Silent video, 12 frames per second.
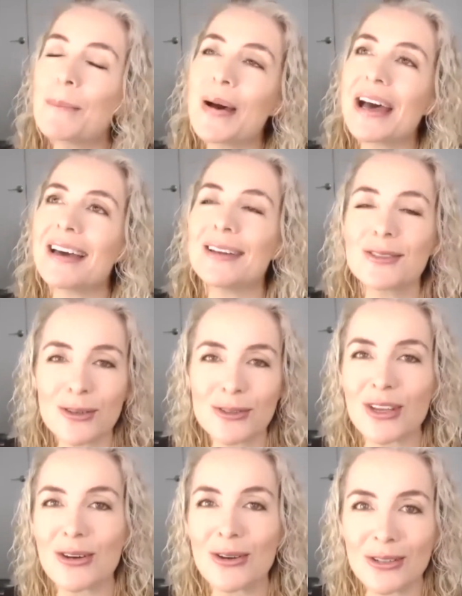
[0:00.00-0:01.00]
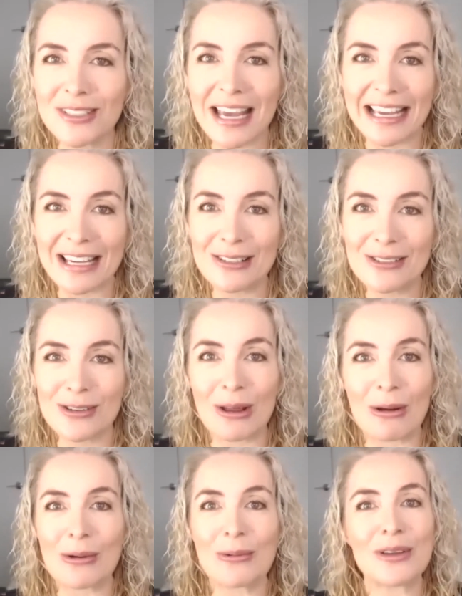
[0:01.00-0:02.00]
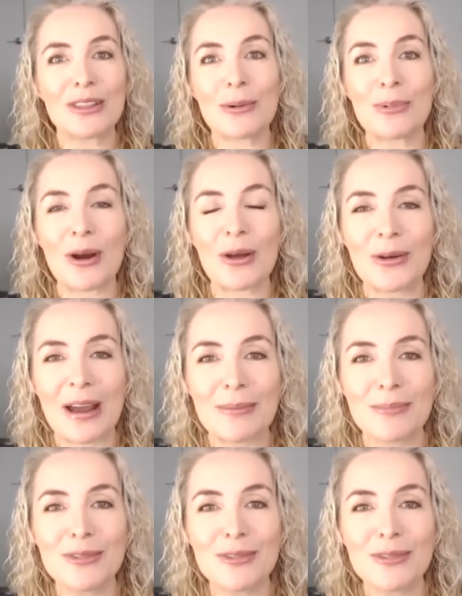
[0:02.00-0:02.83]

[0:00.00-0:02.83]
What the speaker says: but it's also not taking too long with your program